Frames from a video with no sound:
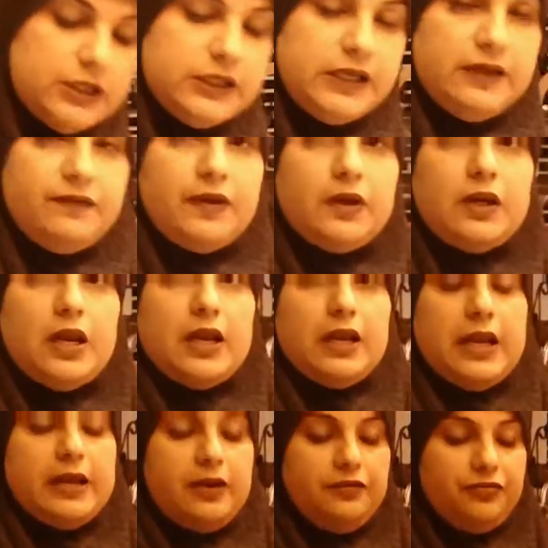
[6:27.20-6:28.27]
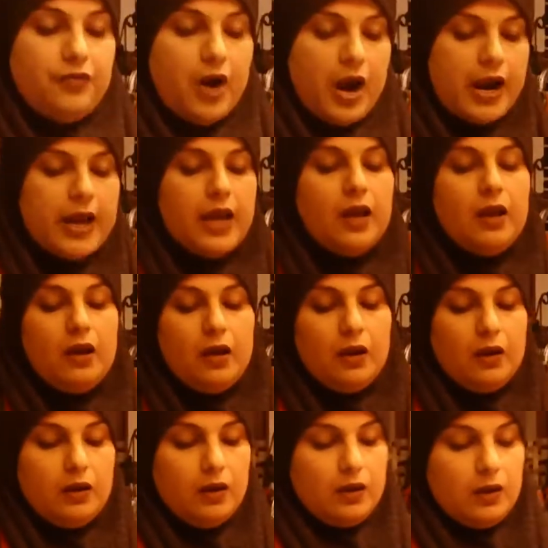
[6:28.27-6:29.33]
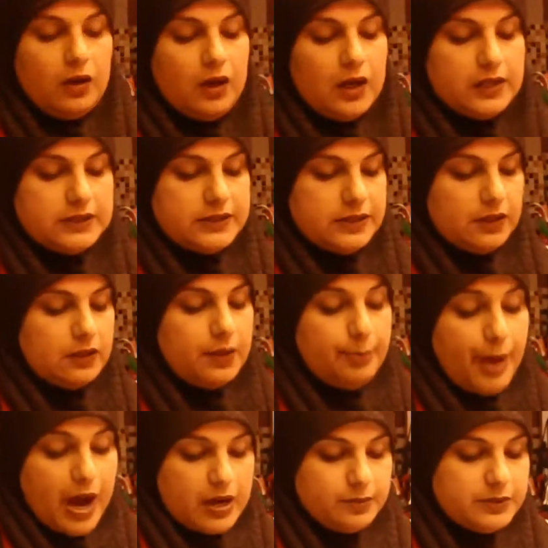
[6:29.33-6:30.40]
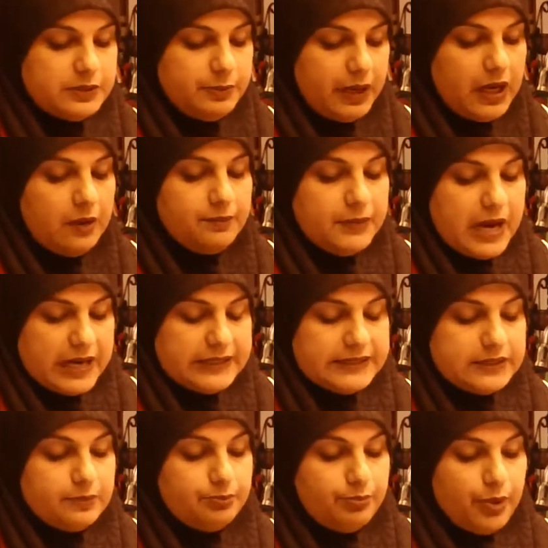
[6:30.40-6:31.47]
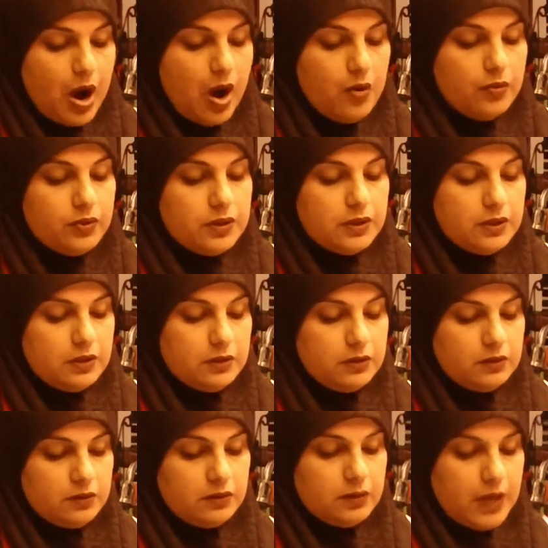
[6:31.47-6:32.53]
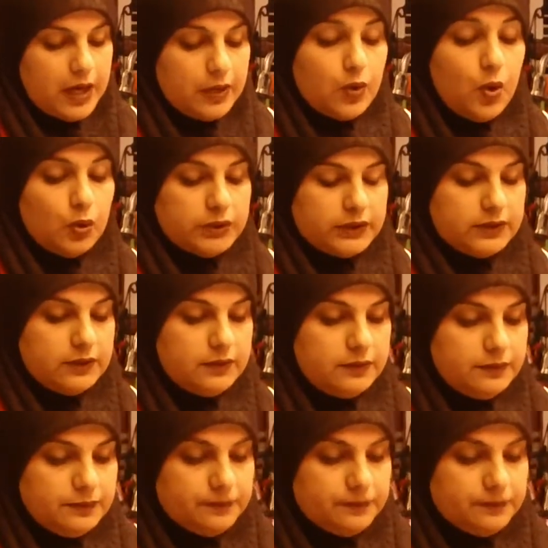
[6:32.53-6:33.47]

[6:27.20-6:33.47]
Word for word: to leave it and let it fry until the bottoms become nice brown and golden.